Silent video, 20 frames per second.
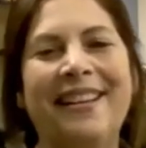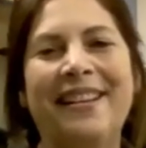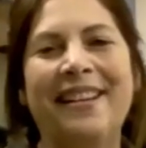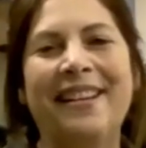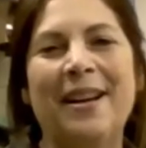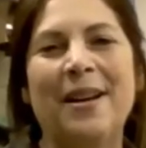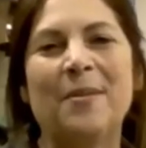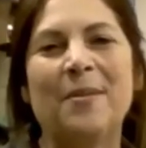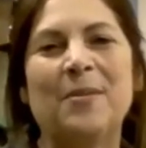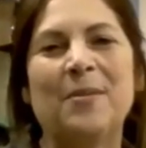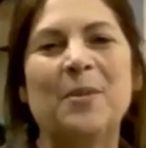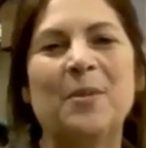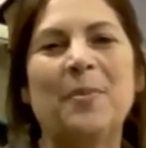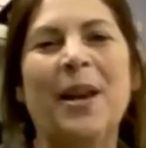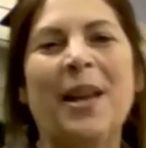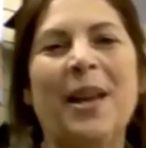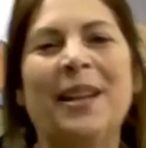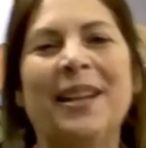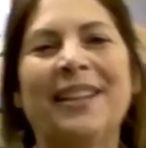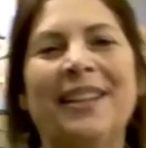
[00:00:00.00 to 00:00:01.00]
um,
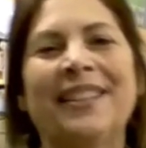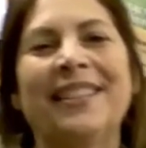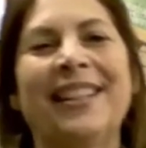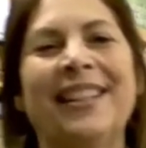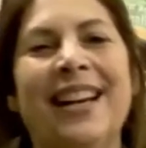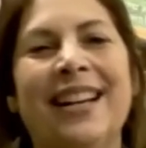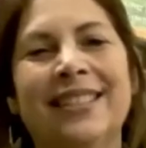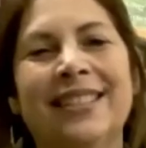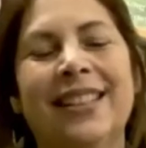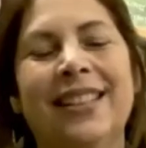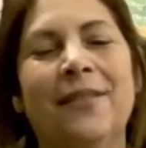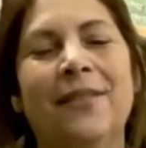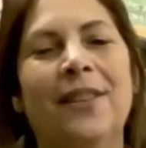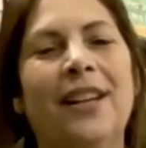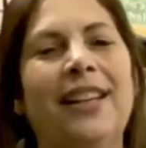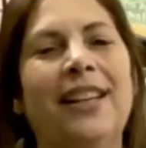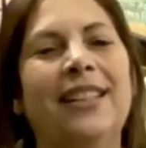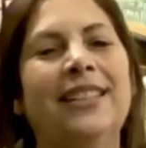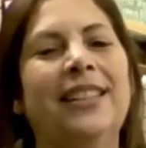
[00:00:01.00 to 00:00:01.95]
depending on the activity.